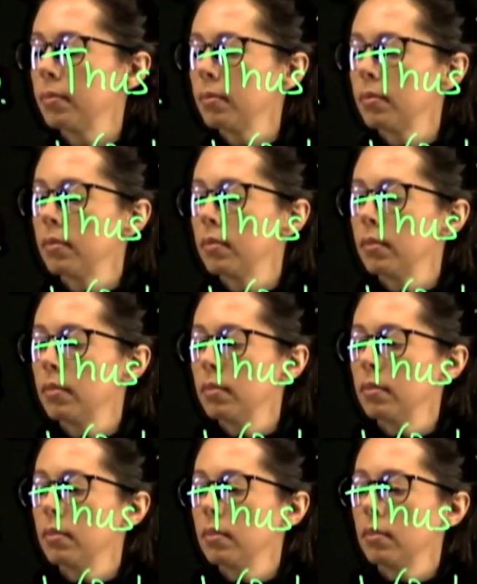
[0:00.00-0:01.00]

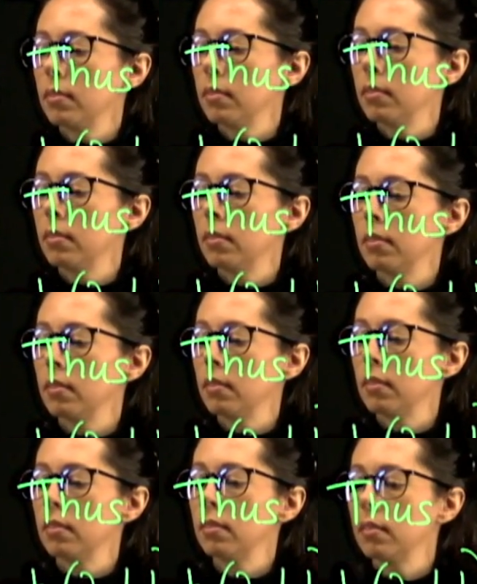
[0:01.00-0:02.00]

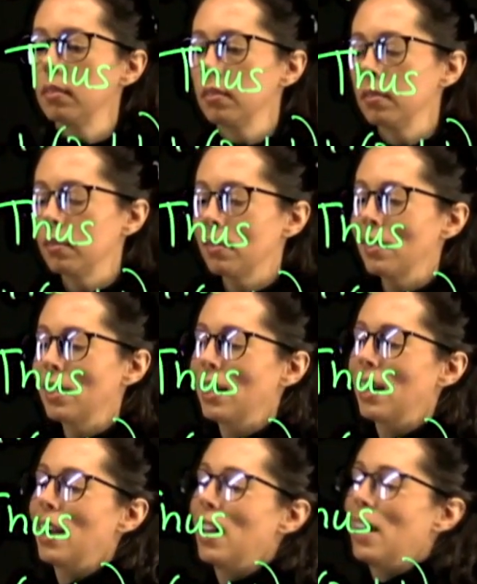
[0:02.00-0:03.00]

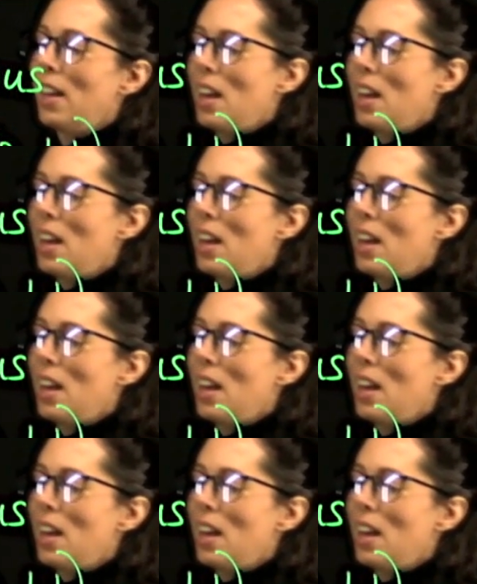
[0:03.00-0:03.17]
Nothing is said.